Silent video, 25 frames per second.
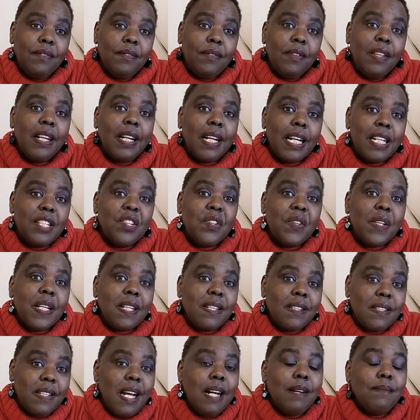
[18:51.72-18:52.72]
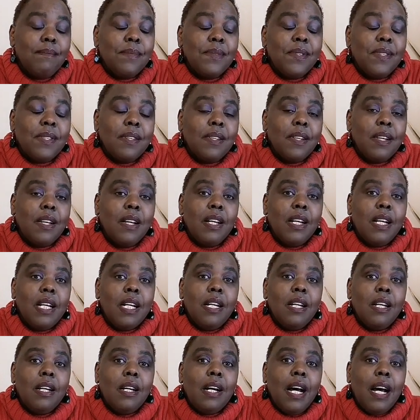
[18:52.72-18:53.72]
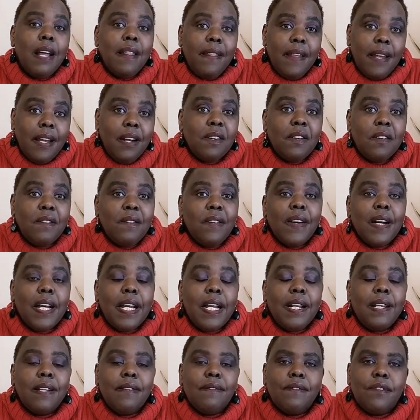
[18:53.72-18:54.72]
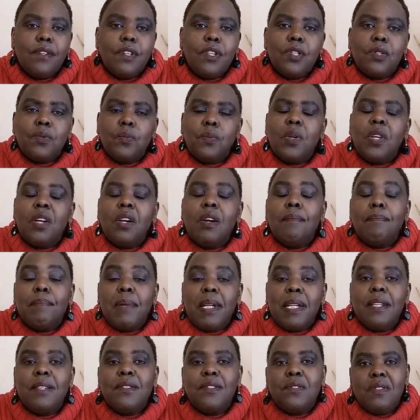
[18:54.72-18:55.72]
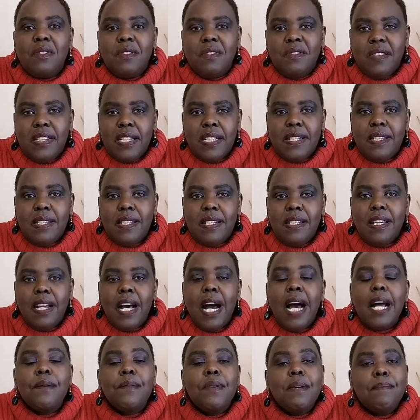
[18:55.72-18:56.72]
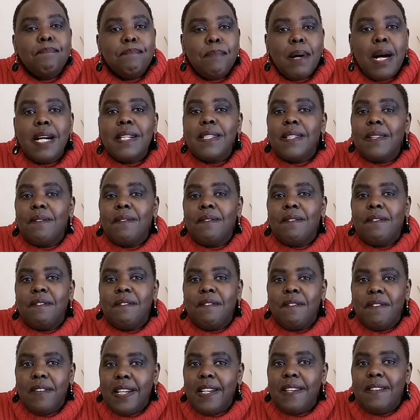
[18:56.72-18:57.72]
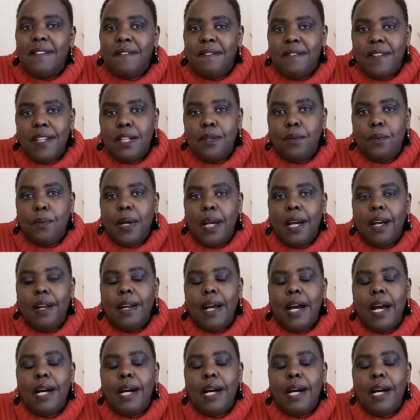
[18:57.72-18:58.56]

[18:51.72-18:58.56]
the national exams, at the end of our A-levels, we all made it to university. And we passed very, very well.